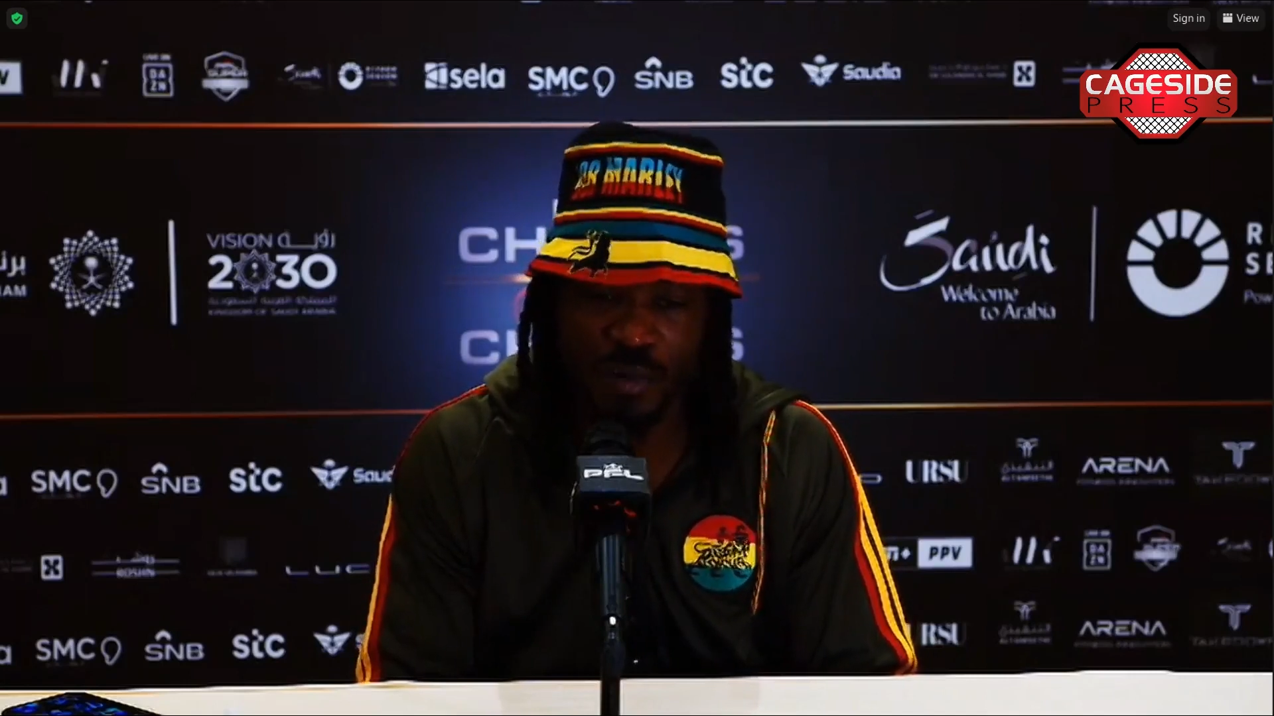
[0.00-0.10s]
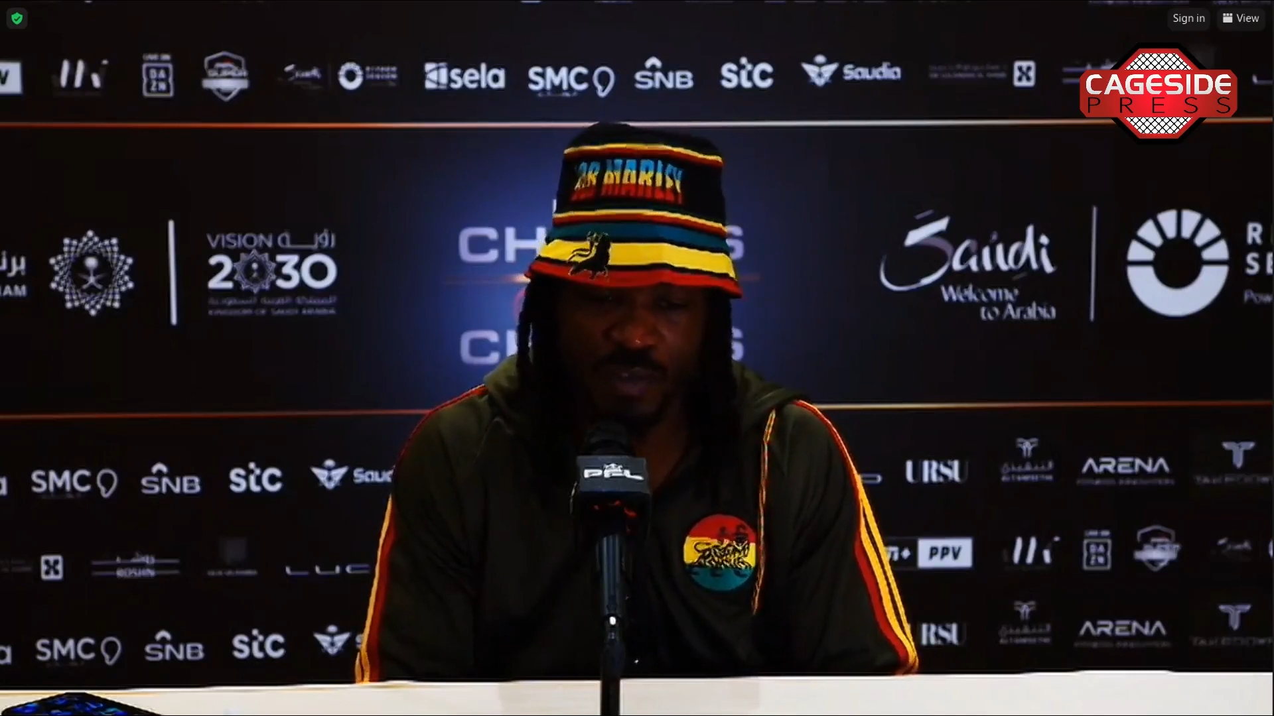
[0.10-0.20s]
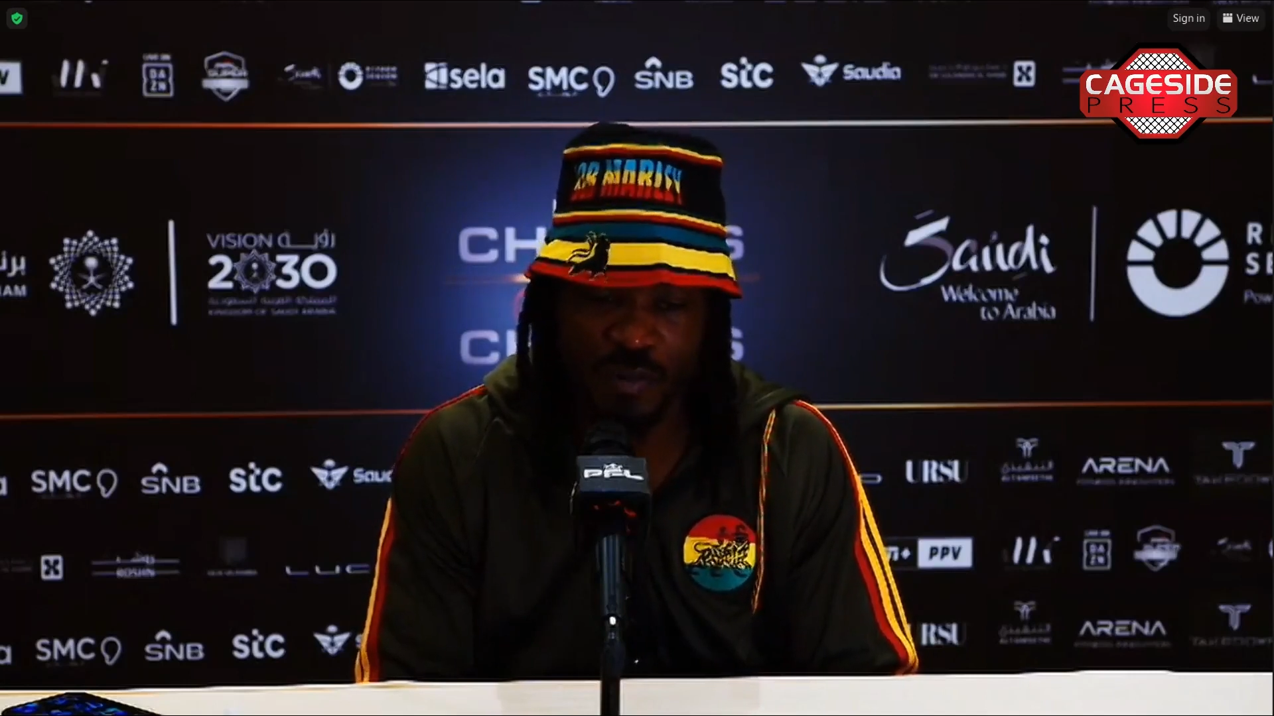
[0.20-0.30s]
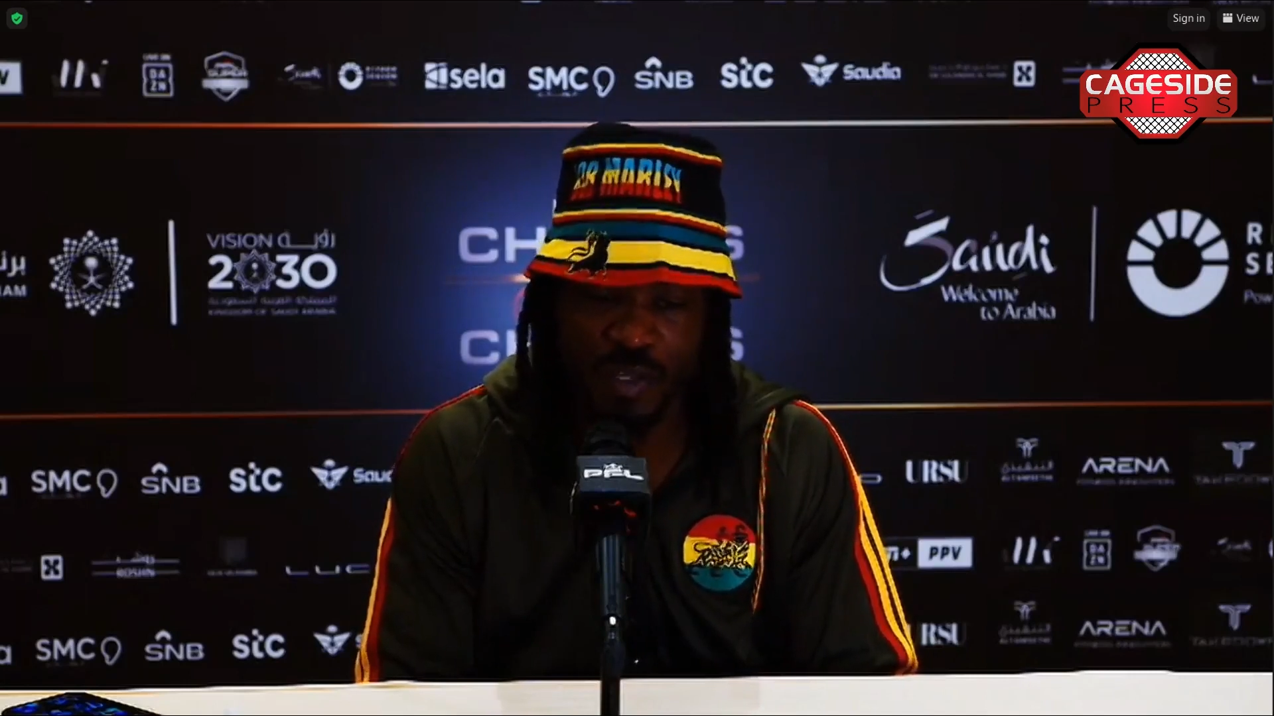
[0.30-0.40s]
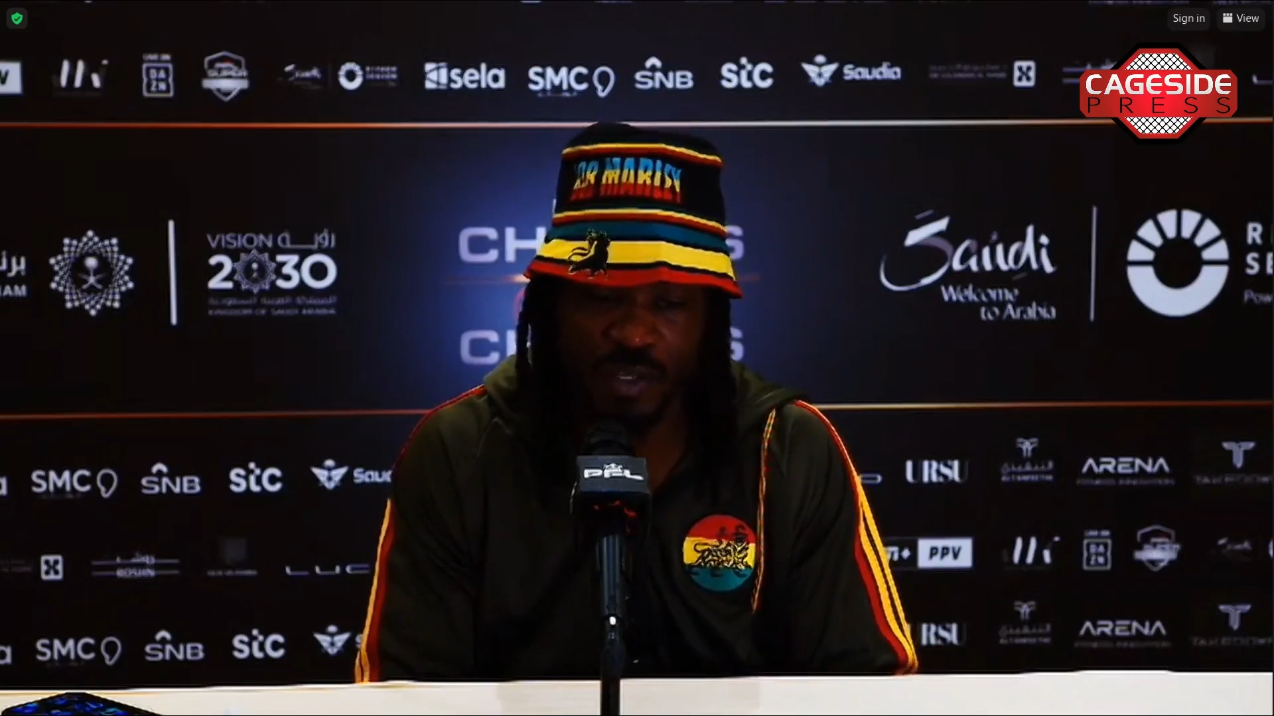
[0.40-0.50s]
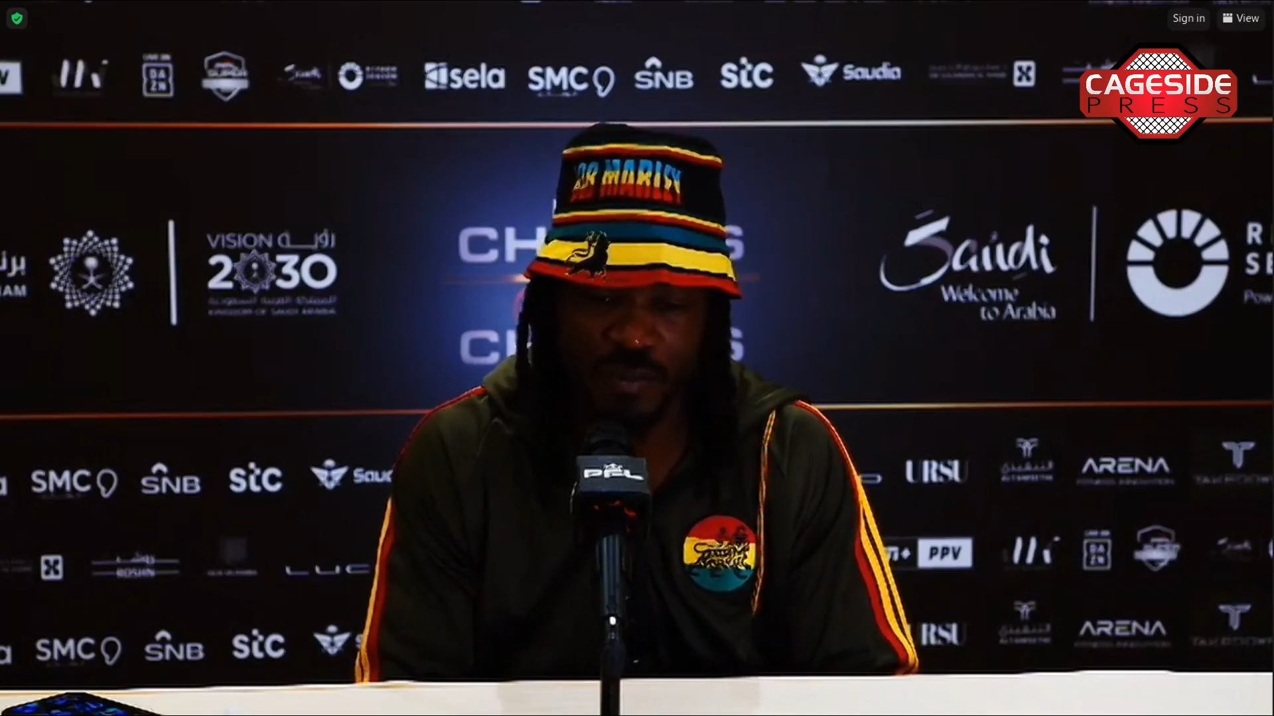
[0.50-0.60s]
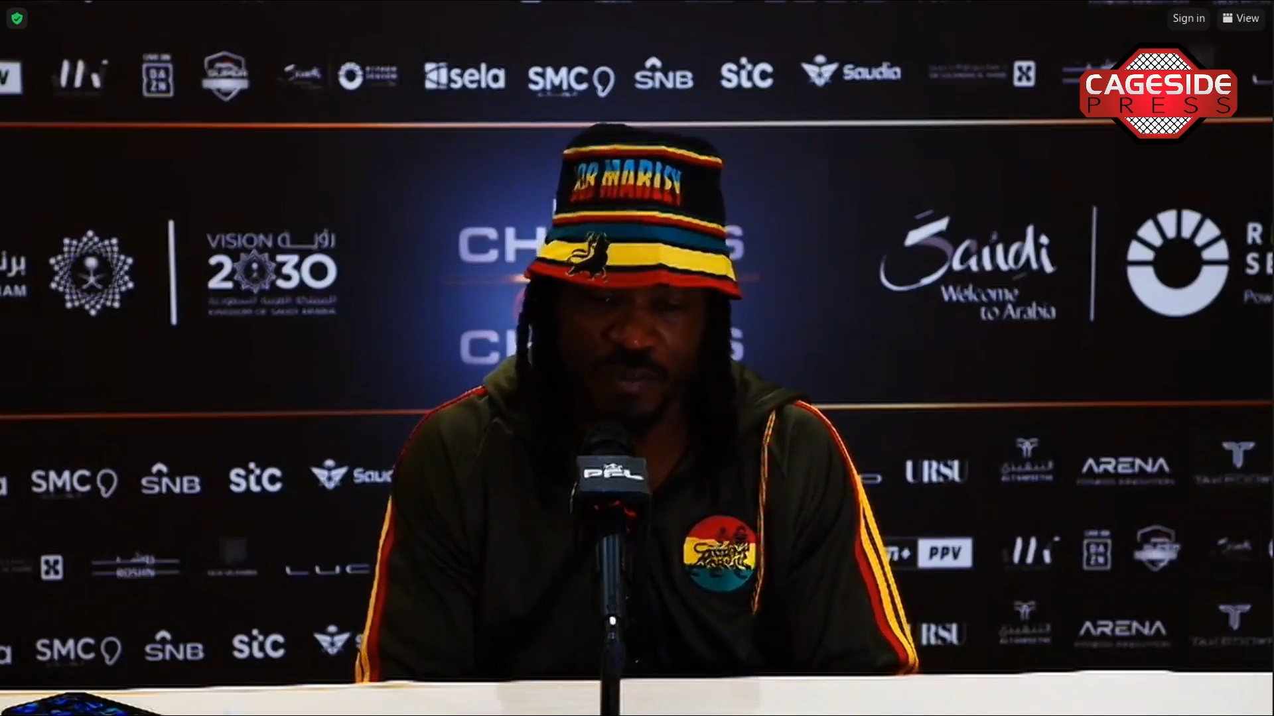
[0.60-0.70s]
to me.